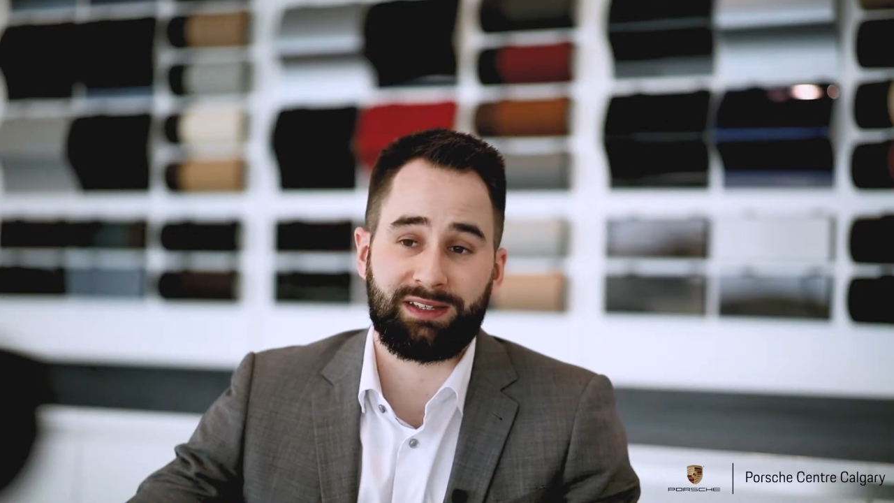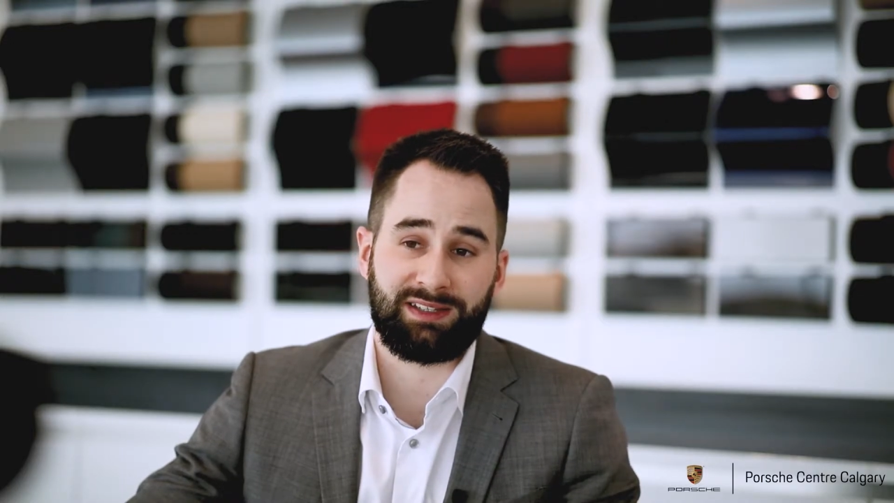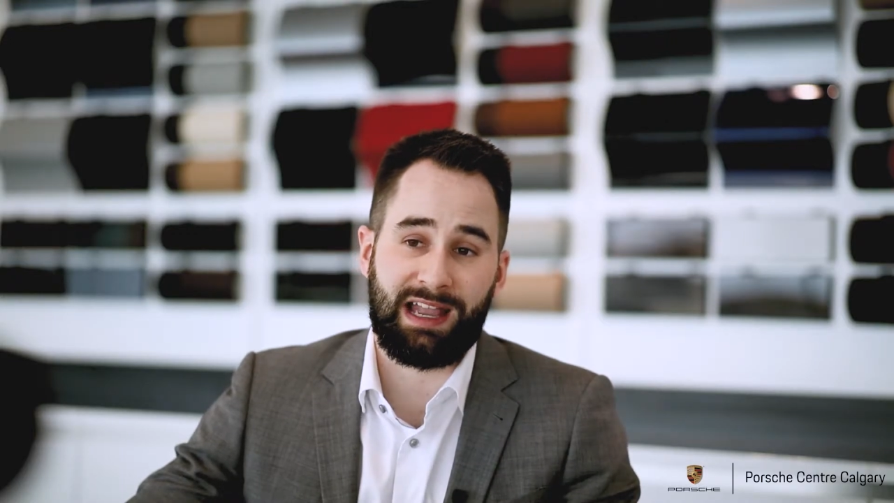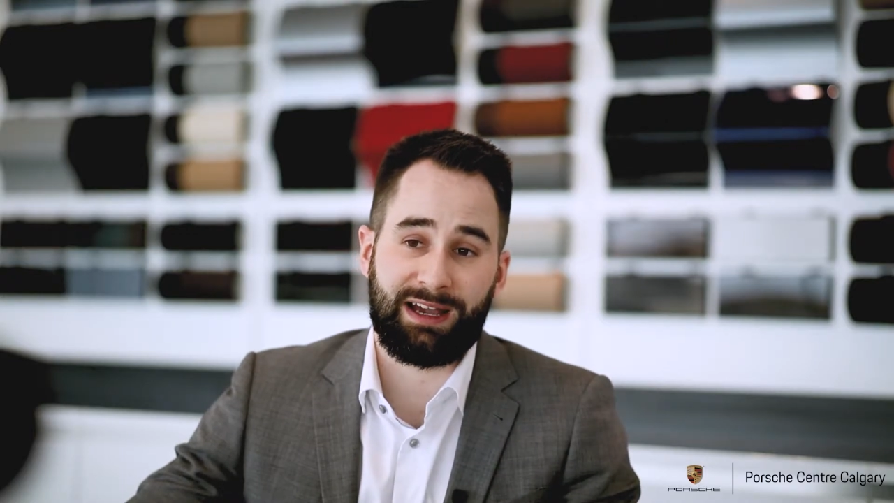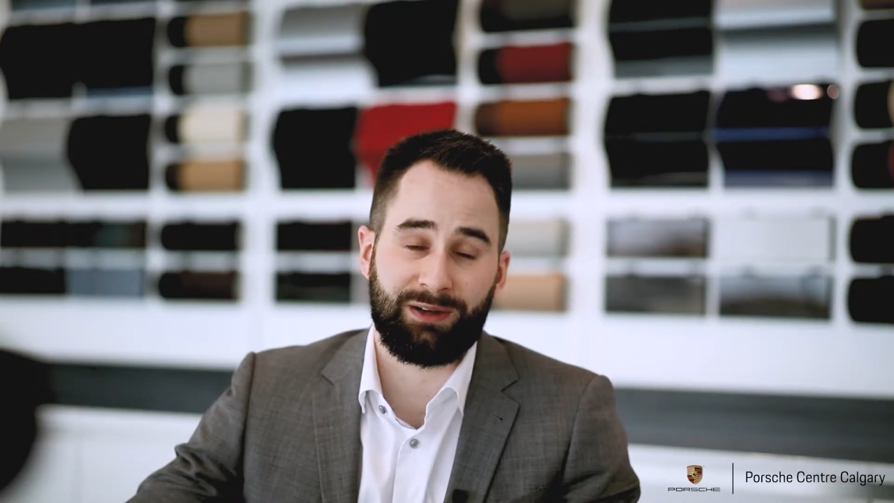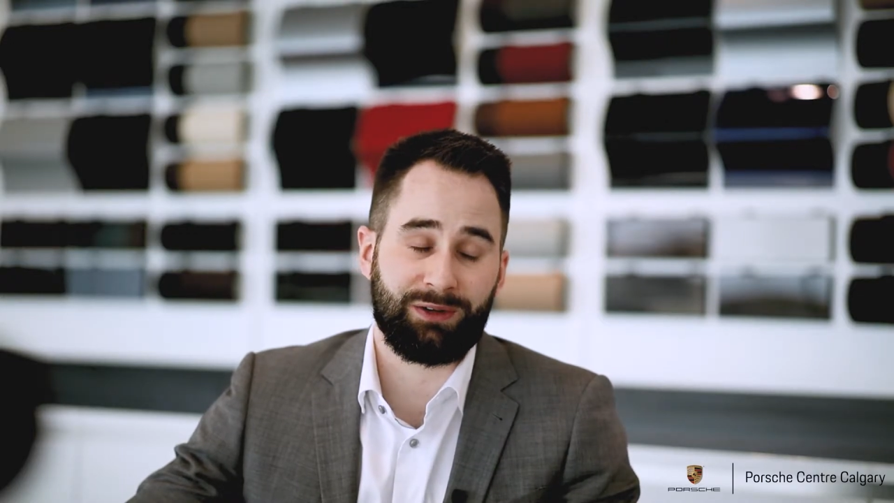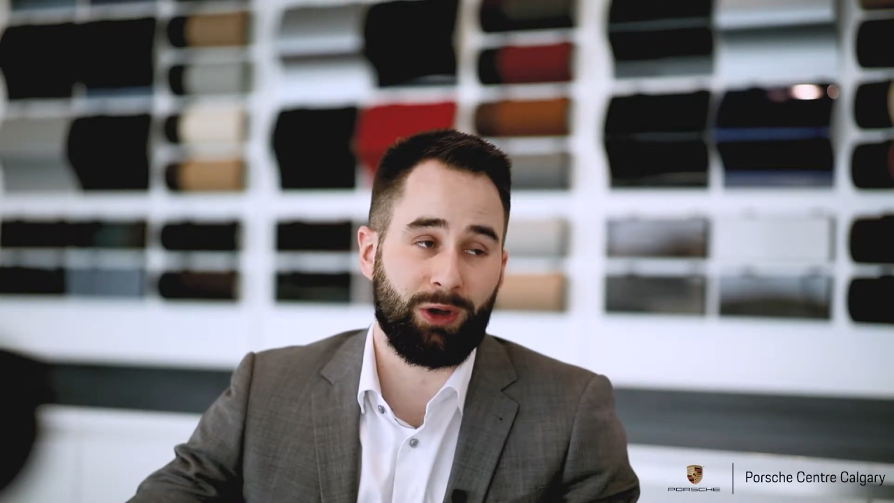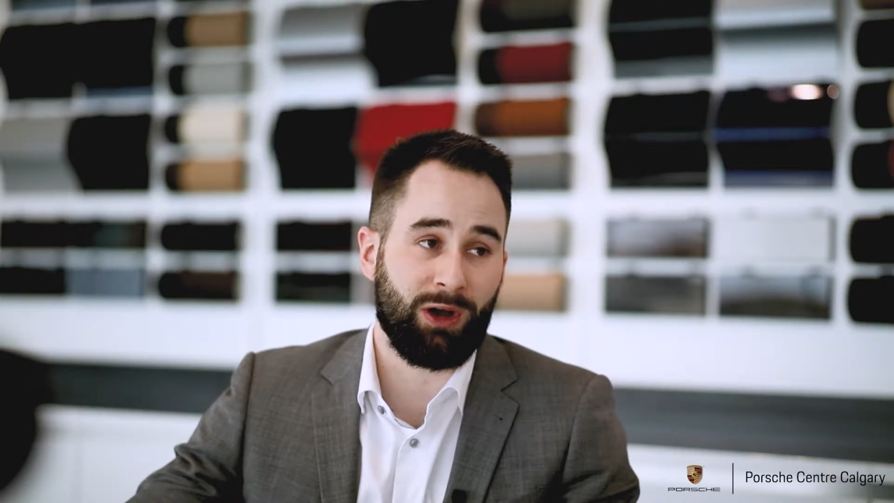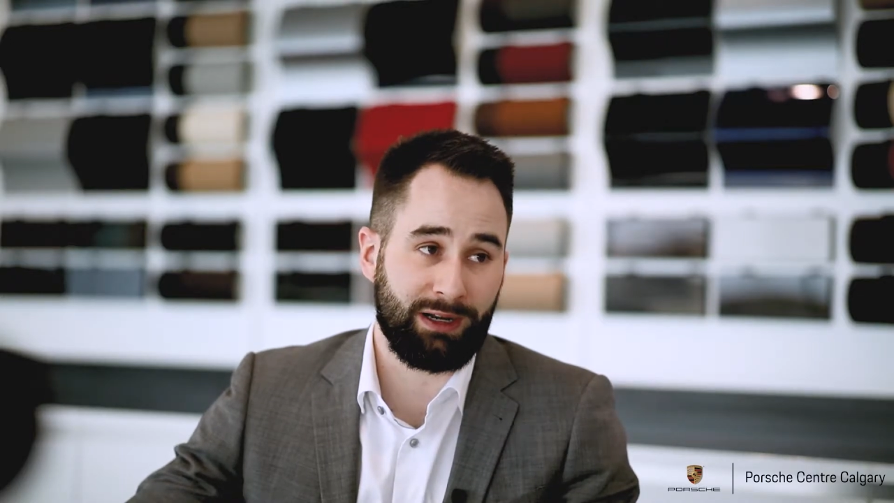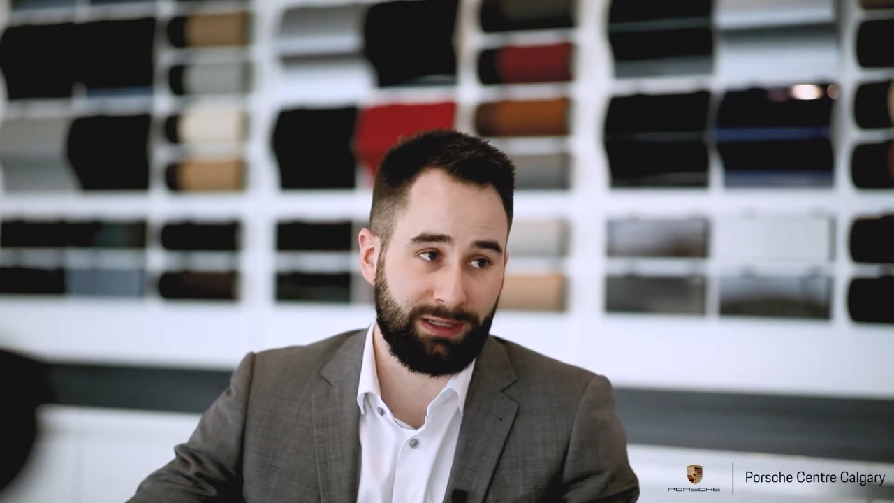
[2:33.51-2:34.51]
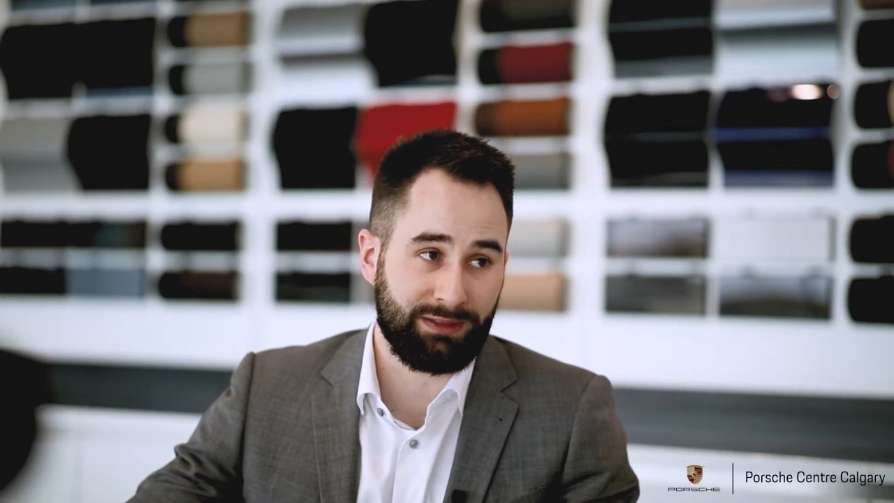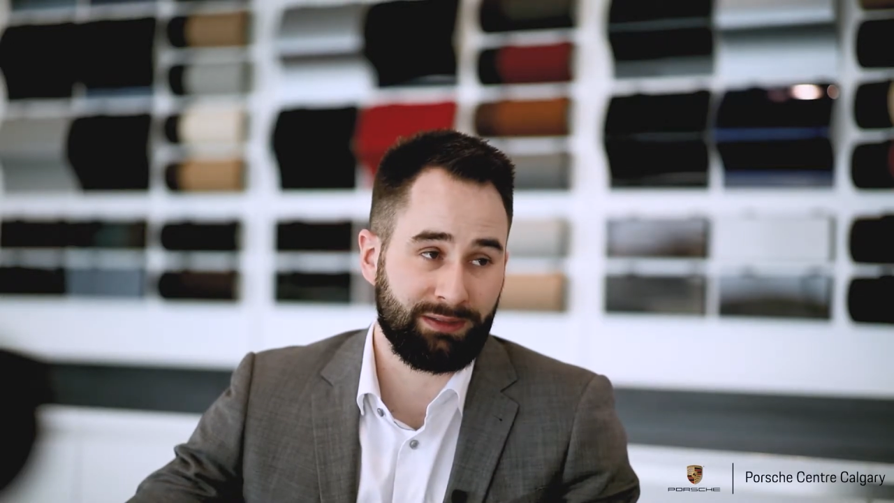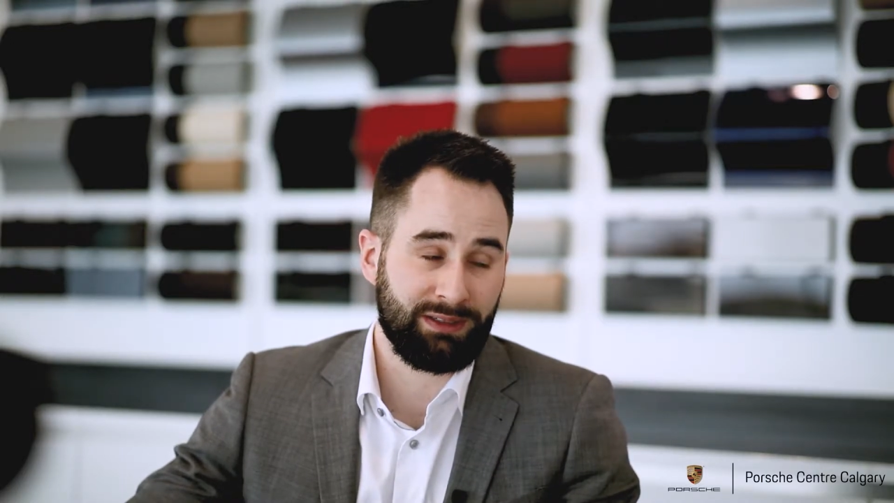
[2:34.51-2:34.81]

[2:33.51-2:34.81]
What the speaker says: standard on it.